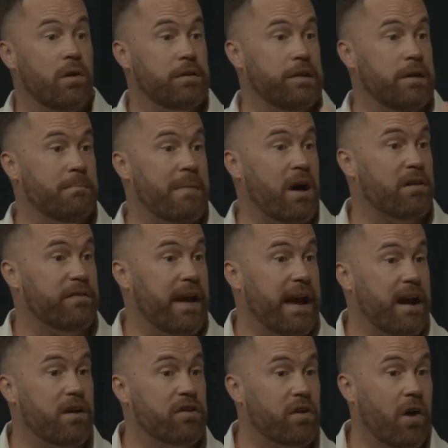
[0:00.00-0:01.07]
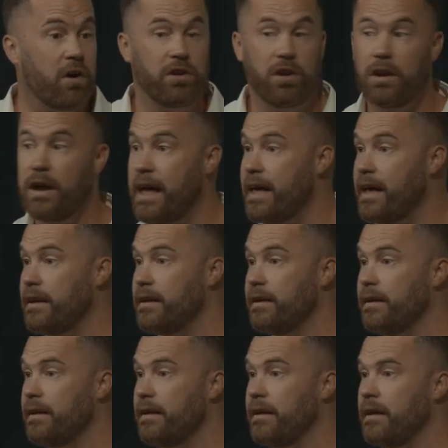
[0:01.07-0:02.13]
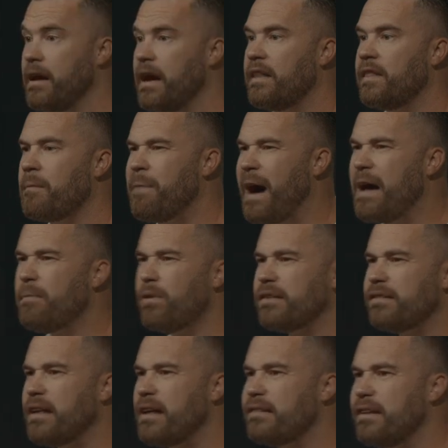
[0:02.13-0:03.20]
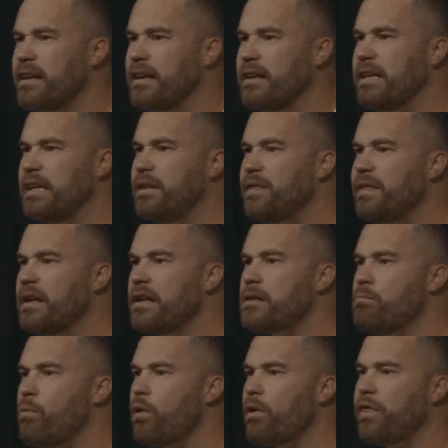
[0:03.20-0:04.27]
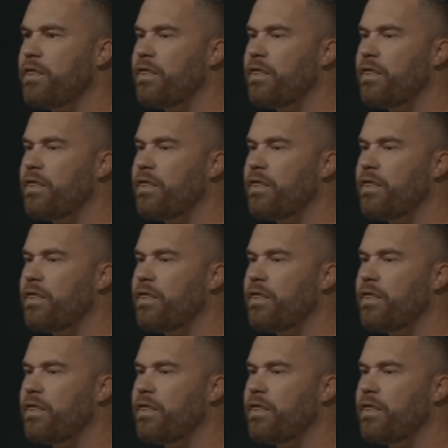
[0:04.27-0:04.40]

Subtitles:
knows the amount of hairs on your head. And the Bible says that he thinks more